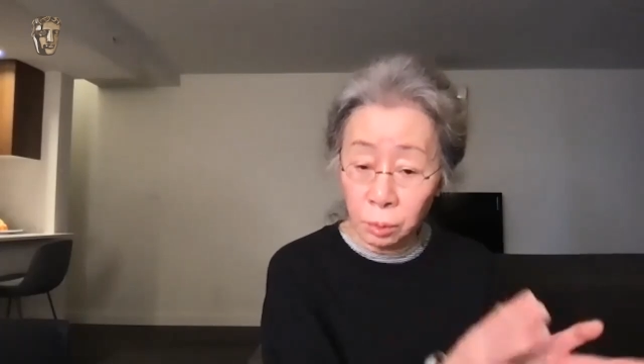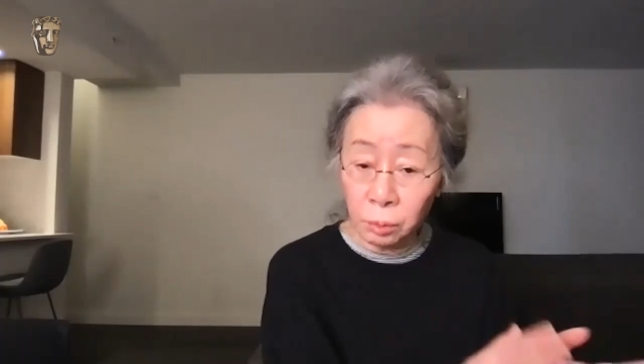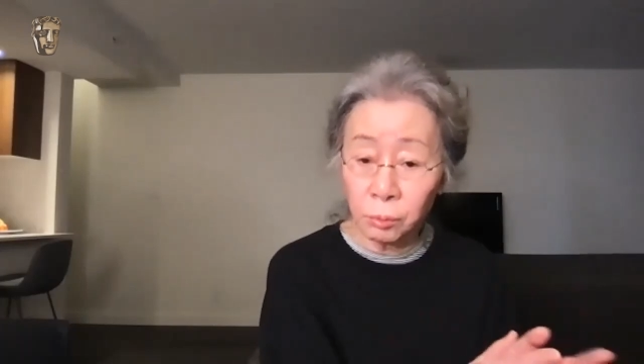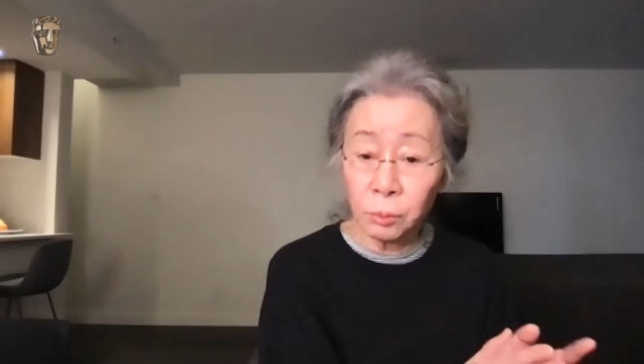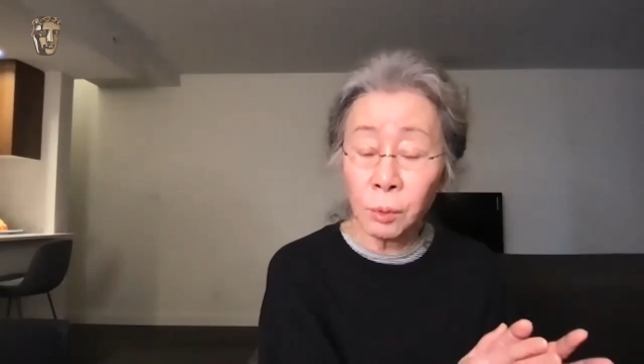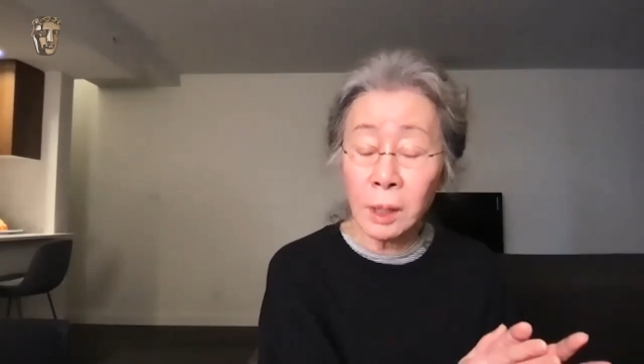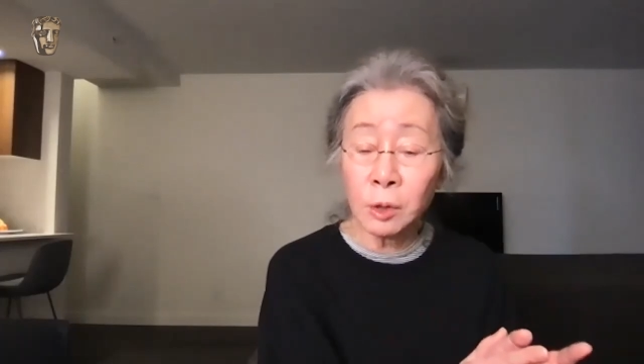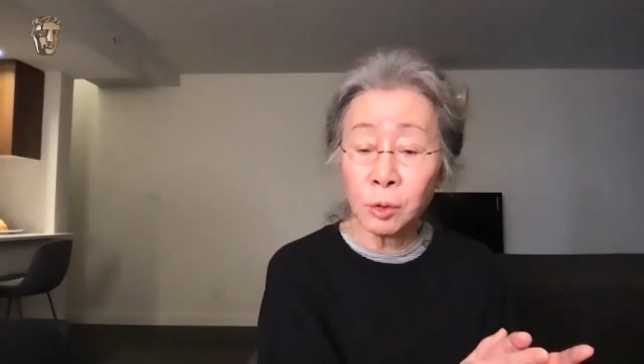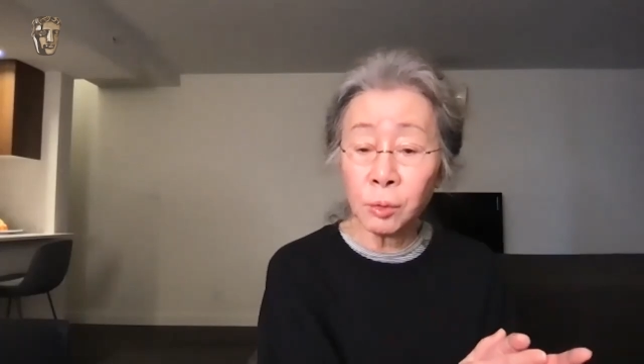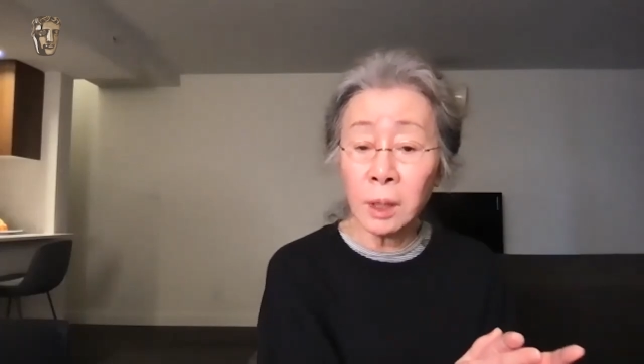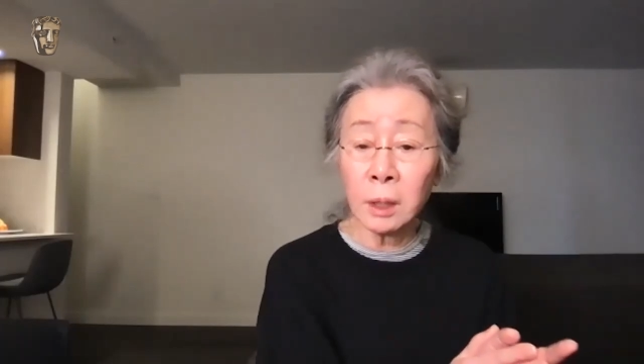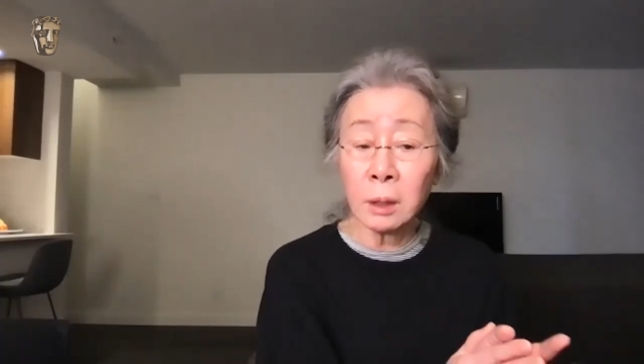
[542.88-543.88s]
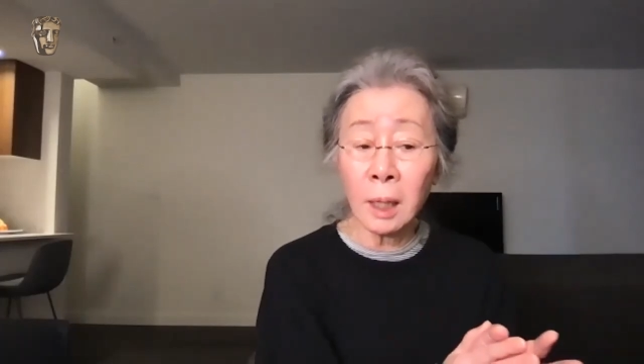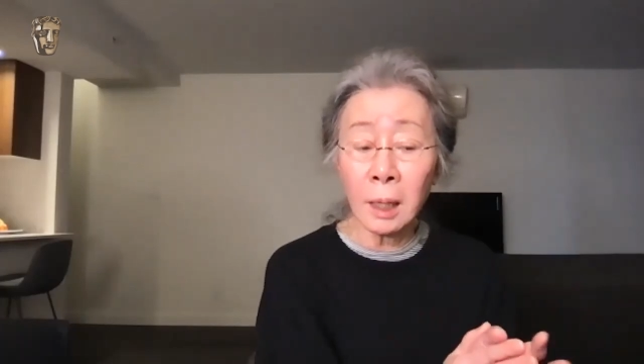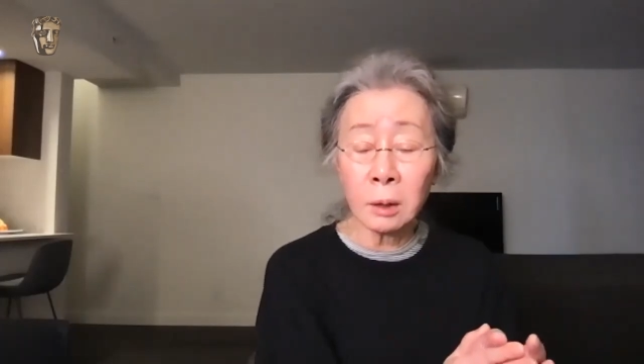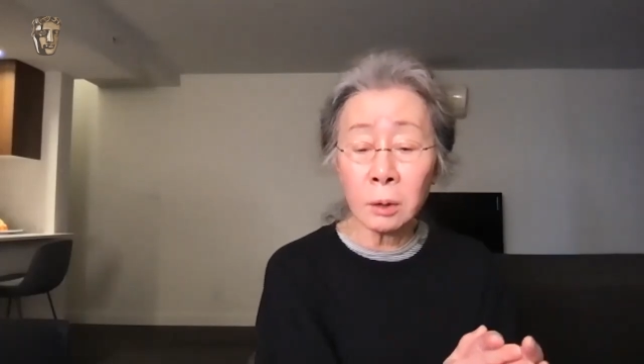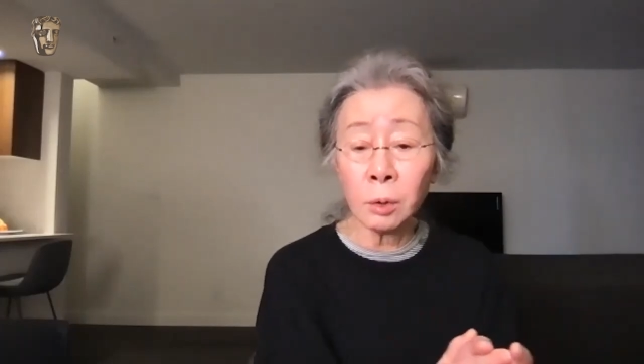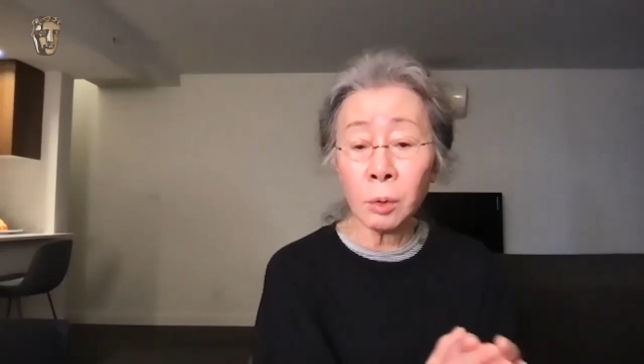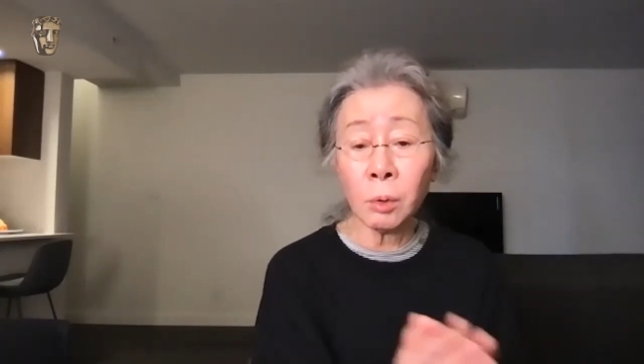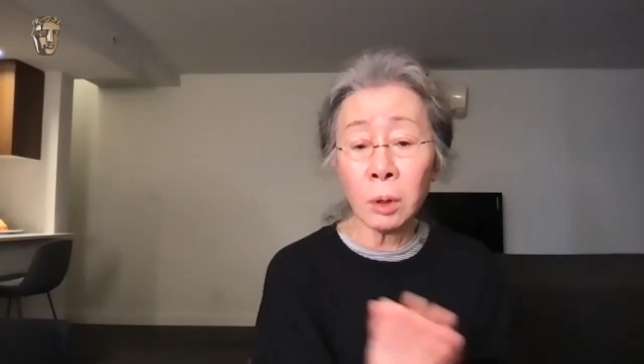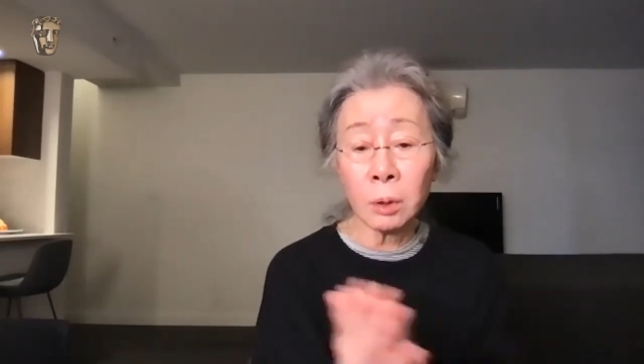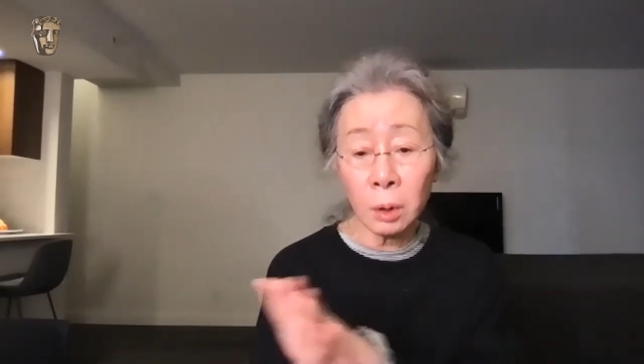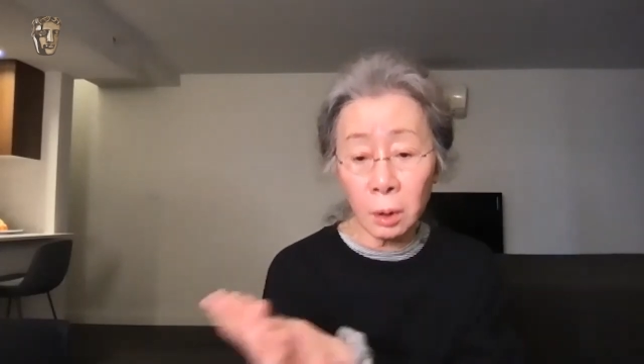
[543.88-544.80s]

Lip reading: well trained actor or